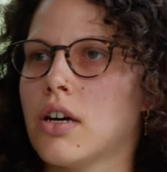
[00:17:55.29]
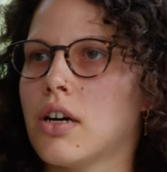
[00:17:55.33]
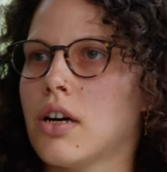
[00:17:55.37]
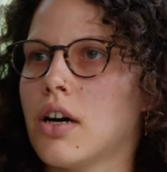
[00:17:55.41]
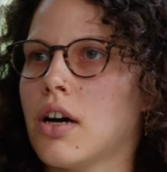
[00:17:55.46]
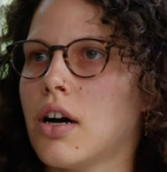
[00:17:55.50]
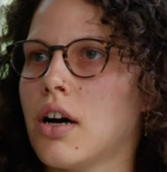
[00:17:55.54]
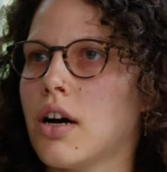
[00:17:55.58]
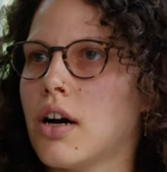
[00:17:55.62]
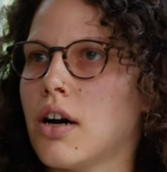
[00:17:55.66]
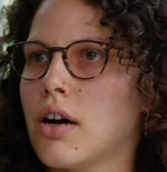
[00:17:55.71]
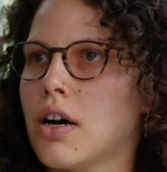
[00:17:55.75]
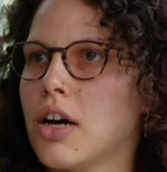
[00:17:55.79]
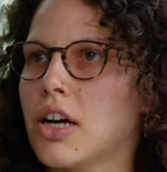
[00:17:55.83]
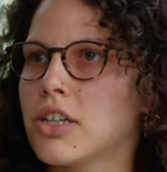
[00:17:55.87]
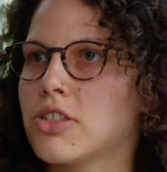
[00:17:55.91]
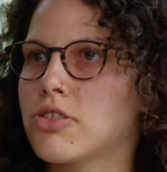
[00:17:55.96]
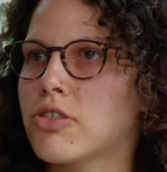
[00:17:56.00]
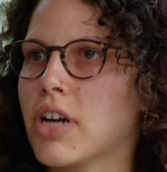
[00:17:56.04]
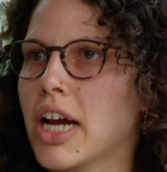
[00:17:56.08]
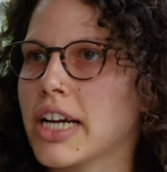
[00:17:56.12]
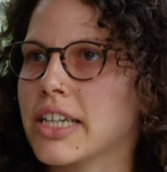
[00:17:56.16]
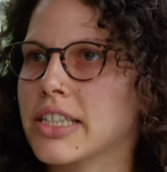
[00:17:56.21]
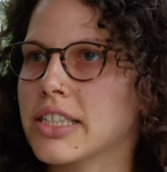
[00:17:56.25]
uh,
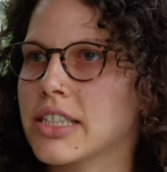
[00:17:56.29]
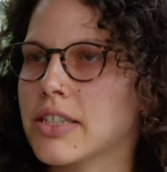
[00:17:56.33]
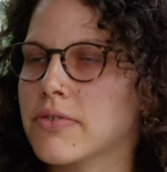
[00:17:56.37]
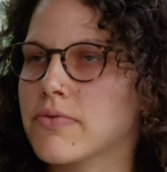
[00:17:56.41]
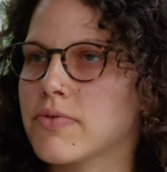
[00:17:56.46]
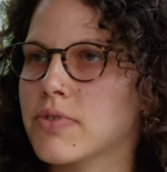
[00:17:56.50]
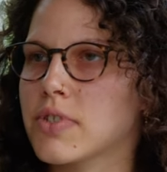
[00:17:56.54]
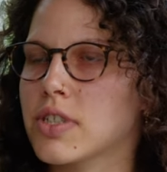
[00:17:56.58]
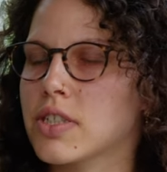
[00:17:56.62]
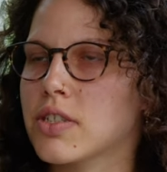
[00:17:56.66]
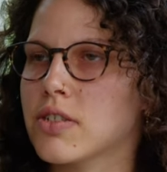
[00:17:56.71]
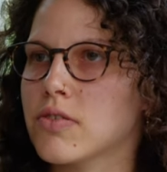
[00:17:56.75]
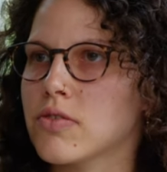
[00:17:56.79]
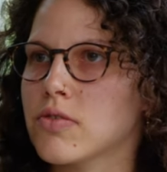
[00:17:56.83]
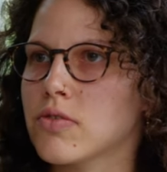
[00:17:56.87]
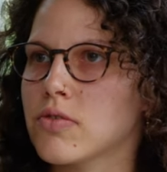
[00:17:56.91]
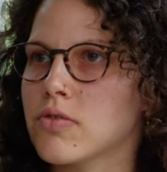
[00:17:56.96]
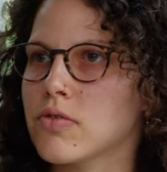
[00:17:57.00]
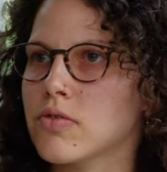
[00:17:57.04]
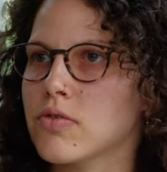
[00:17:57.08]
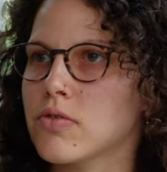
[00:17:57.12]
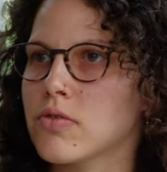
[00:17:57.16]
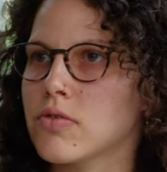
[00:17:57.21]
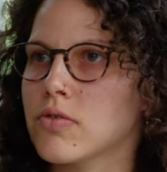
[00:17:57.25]
attractive
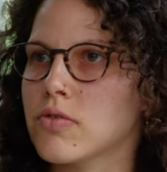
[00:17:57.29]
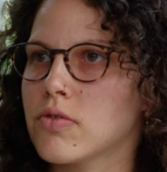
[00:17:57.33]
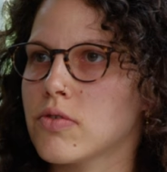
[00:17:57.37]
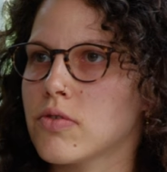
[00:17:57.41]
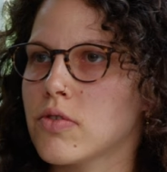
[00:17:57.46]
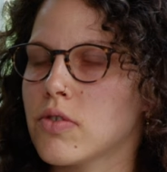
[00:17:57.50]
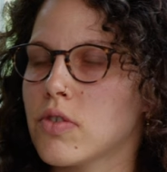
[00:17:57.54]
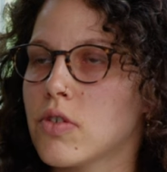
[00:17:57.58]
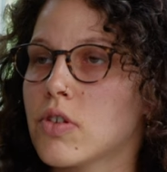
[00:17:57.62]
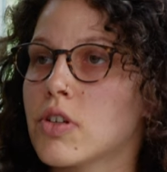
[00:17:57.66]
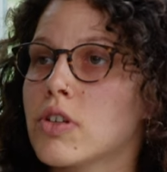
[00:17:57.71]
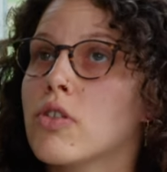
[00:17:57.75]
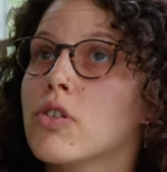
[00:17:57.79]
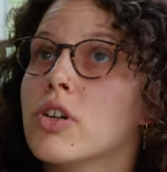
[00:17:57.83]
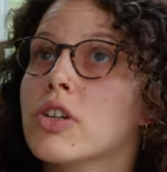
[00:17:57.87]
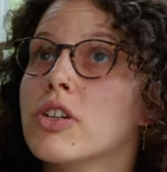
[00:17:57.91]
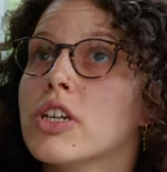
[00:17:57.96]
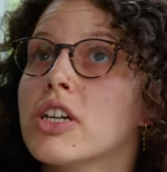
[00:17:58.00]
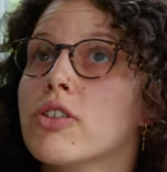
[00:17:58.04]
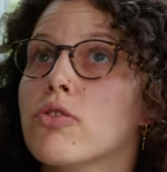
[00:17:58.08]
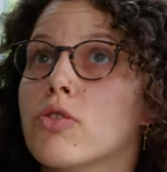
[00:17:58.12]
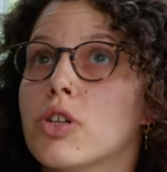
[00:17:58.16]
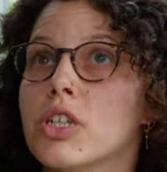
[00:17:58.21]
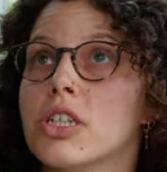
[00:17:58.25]
to or
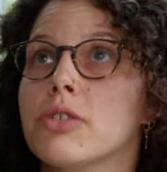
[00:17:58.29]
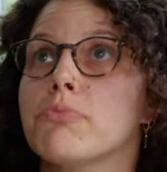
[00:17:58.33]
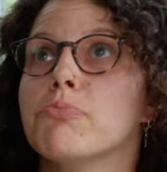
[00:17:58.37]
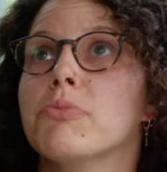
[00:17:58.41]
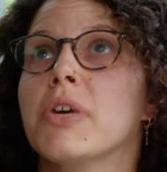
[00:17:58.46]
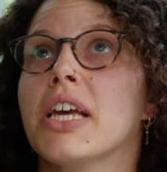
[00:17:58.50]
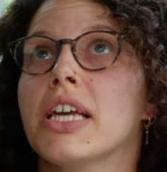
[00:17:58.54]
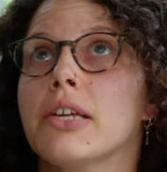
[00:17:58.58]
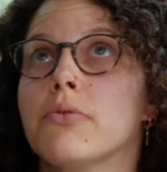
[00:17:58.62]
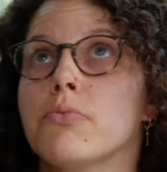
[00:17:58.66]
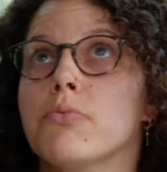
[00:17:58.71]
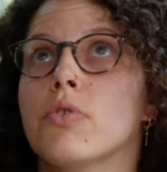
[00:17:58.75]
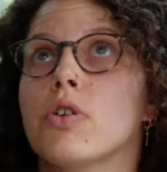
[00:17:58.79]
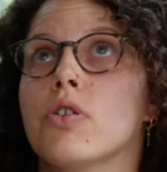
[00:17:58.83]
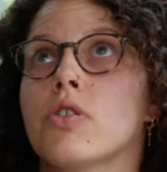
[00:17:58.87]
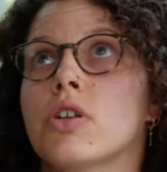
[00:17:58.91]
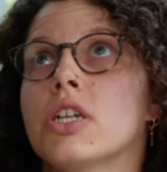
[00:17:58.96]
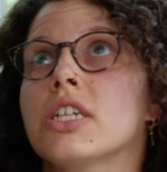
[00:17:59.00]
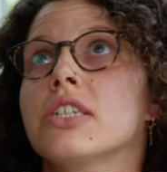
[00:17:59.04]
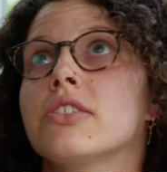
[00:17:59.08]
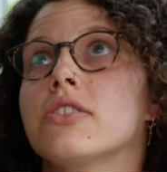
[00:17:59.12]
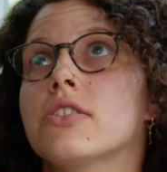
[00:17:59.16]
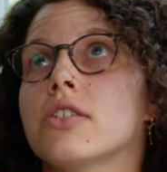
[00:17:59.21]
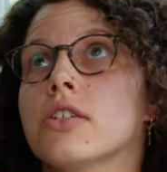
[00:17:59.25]
or or it may or
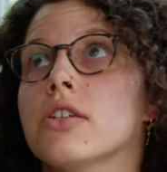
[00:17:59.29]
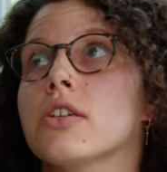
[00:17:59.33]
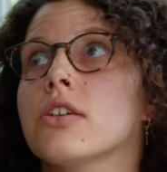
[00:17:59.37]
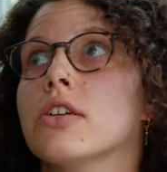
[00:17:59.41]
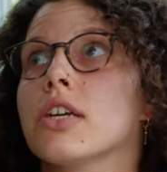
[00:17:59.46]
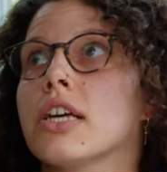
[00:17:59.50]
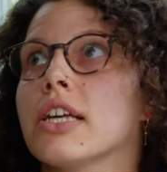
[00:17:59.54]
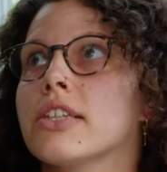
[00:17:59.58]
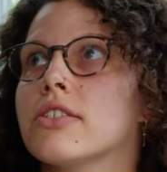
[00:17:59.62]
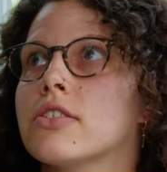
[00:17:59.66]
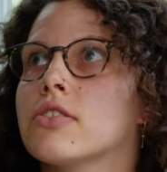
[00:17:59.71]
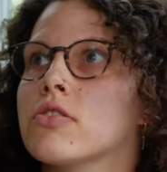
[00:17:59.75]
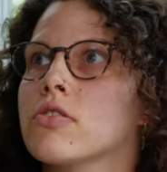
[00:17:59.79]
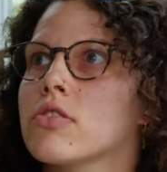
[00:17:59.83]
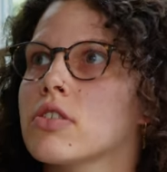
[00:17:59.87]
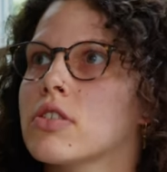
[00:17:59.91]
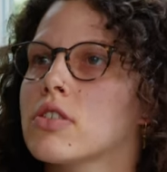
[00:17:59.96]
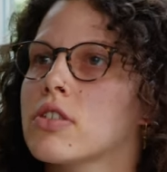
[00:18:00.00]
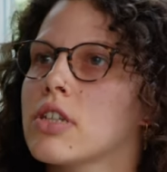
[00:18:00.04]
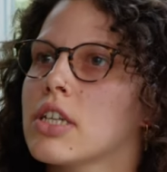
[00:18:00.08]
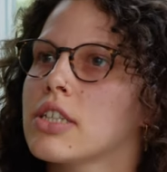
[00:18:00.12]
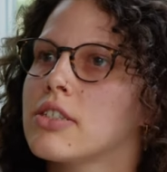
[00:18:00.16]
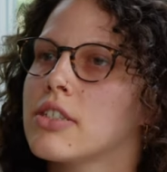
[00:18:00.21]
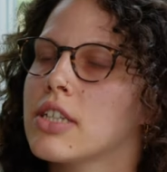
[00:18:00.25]
it's a it's
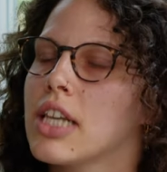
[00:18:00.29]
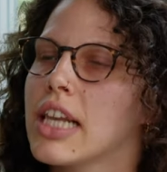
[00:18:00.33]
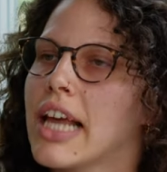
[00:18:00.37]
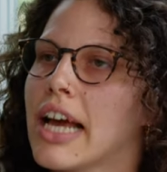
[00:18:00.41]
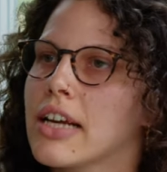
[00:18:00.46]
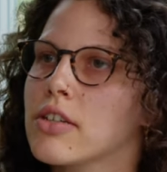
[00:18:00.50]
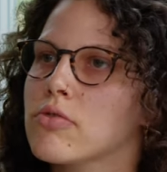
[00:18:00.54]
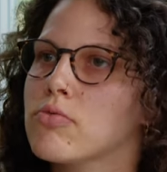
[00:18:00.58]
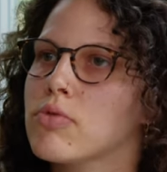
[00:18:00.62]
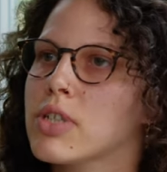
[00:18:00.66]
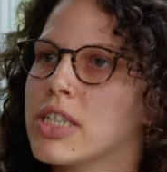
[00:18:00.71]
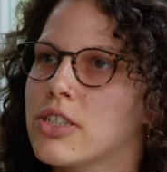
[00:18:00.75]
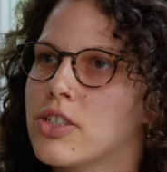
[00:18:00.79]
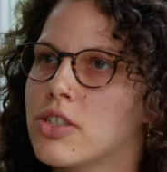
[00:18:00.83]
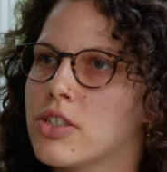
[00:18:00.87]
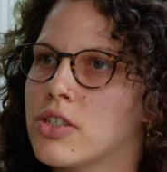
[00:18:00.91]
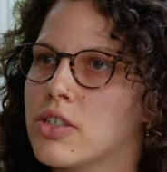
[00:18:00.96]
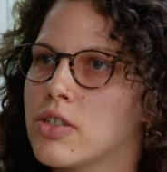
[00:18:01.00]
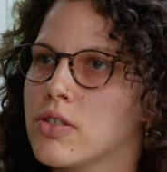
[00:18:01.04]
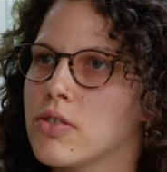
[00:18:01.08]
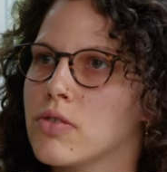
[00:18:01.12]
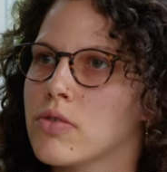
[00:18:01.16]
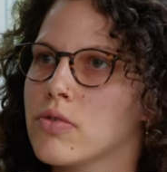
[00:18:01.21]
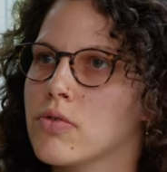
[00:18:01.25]
sort it's a language
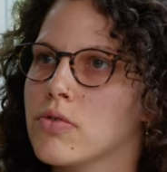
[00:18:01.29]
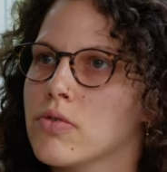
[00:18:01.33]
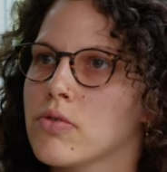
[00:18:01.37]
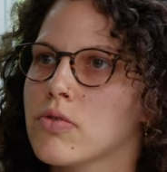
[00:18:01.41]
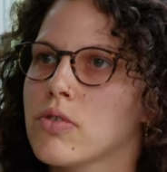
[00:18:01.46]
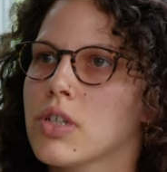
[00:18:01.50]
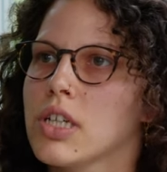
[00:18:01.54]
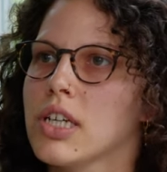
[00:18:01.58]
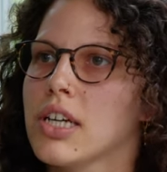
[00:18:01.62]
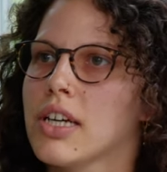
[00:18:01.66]
to